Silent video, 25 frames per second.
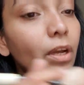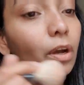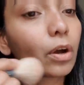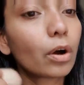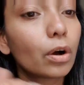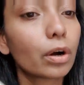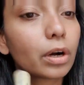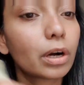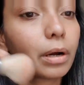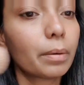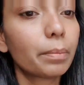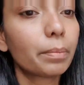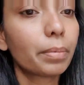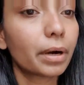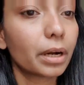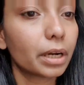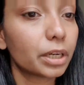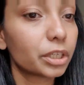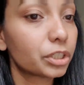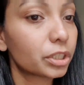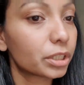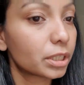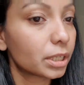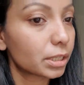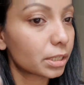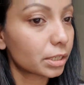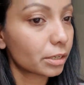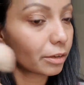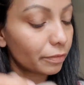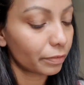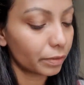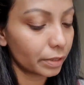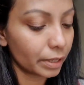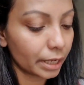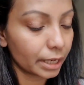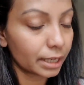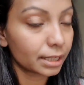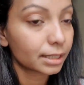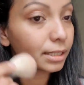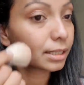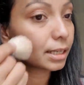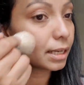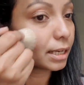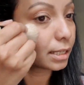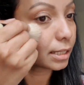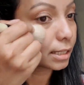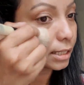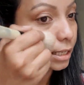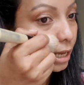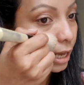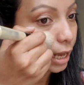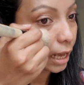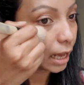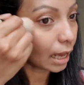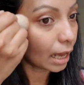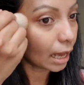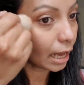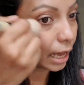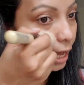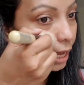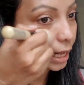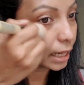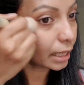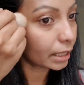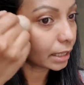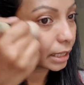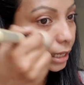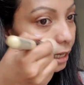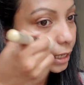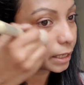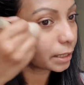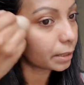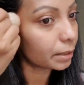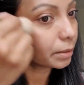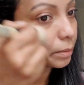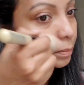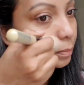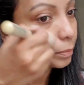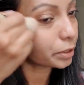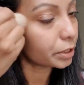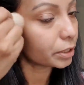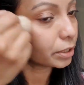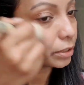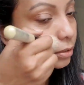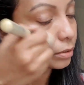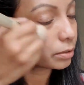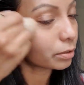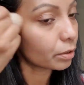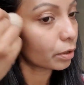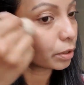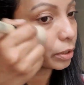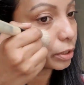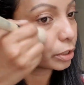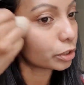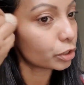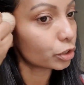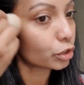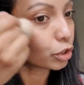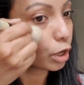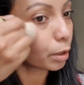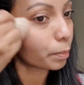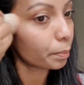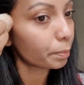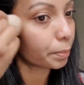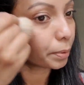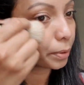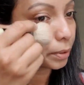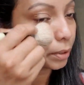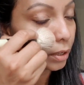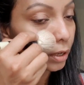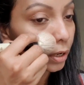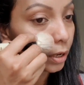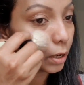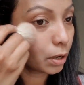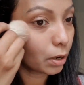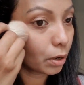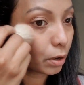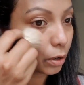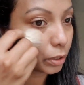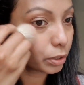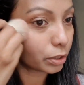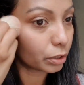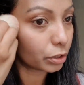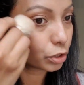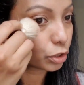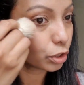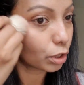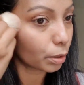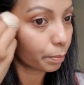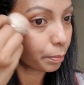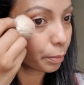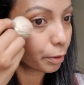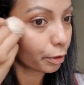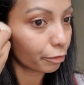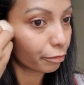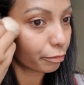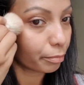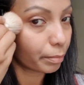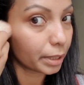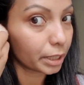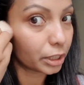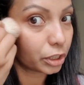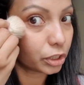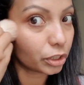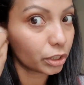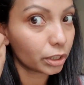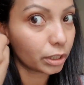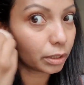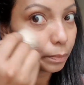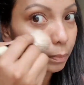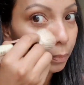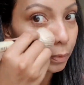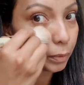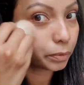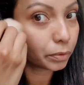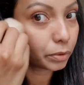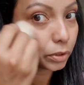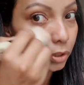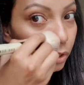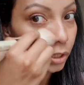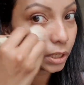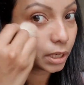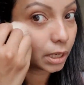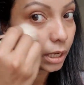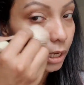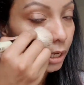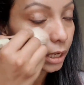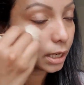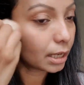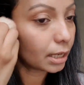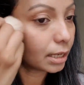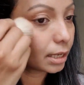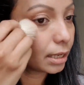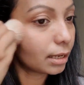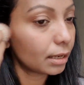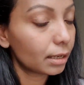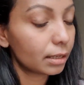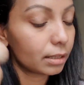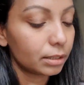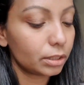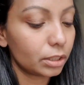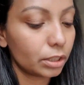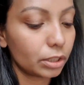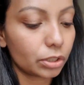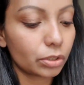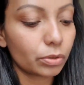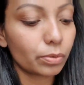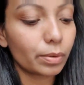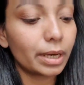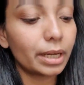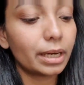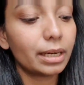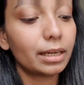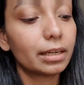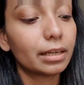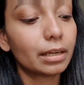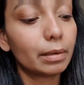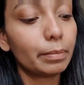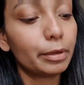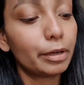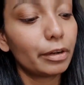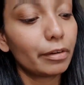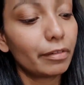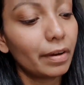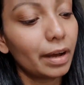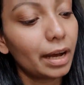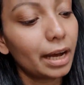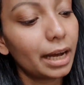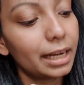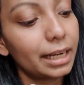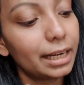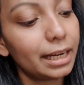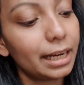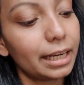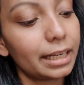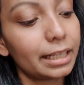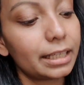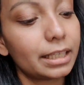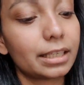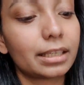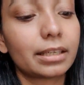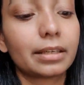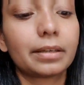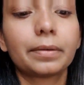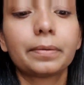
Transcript: on our brush, dust off the excess, and then put it on the top of my cheekbones, just to add a little bit of highlight.